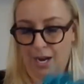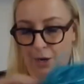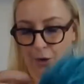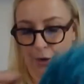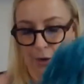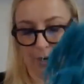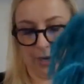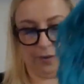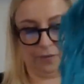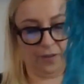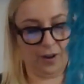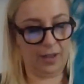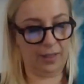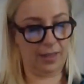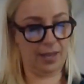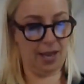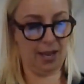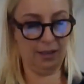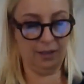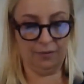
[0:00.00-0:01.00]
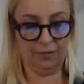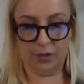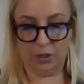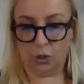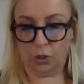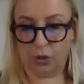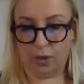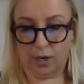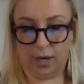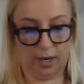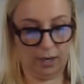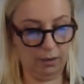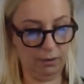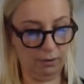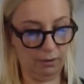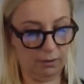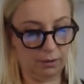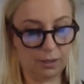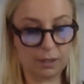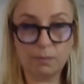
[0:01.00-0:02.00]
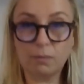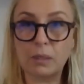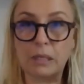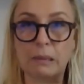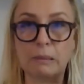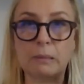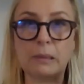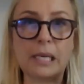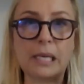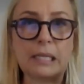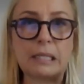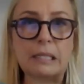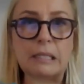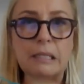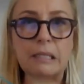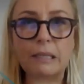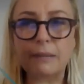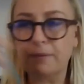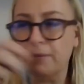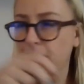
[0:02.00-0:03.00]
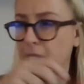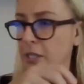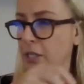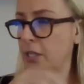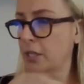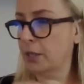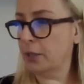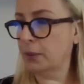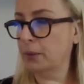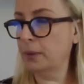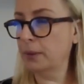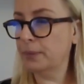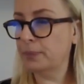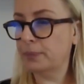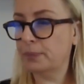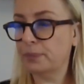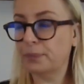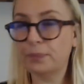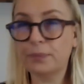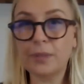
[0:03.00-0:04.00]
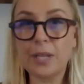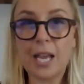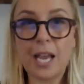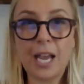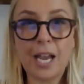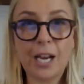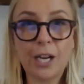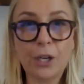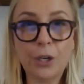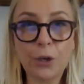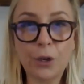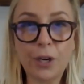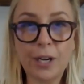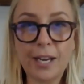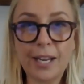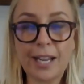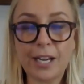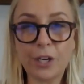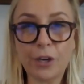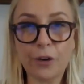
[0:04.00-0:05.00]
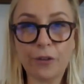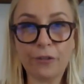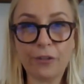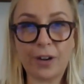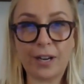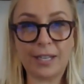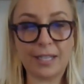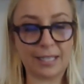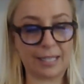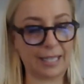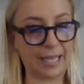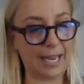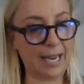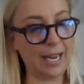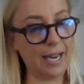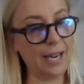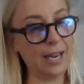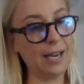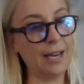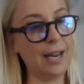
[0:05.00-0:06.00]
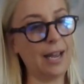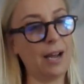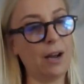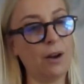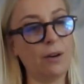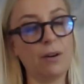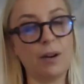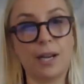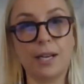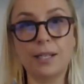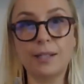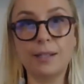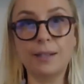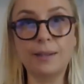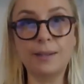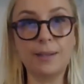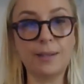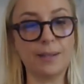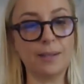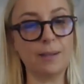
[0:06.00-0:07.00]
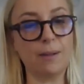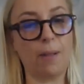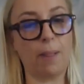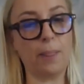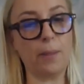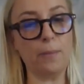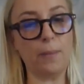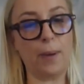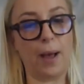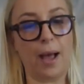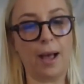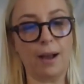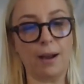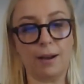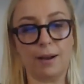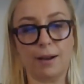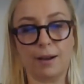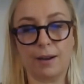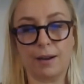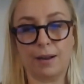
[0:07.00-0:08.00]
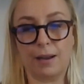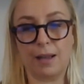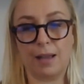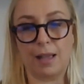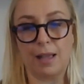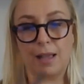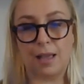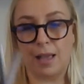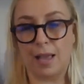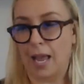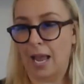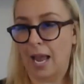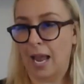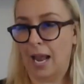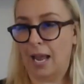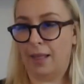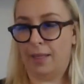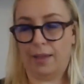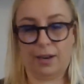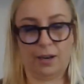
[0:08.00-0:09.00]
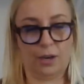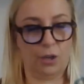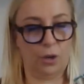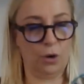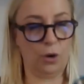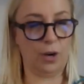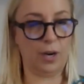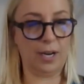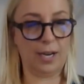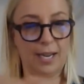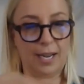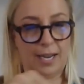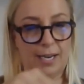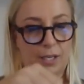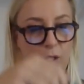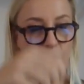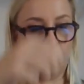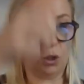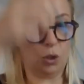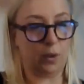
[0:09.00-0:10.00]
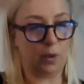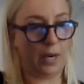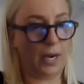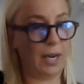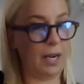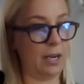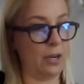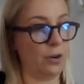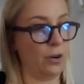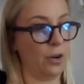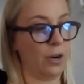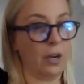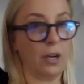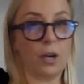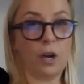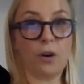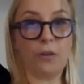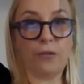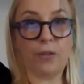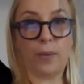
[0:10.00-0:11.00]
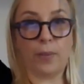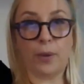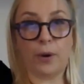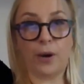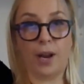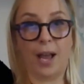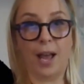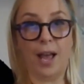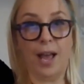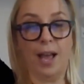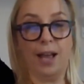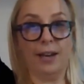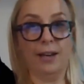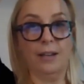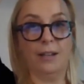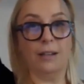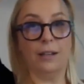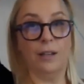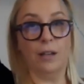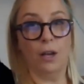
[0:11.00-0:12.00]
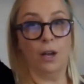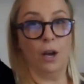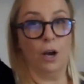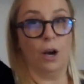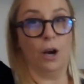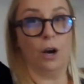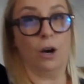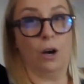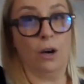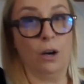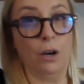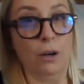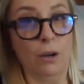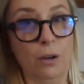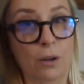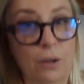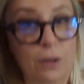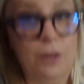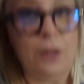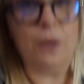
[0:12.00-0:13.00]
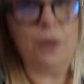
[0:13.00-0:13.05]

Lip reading: and you're going to find the end of the string. Sometimes that's tough to do. And you're going to get your friend to lay down nice and still on their back. And then you're going to get a string and you're going to go from their head all the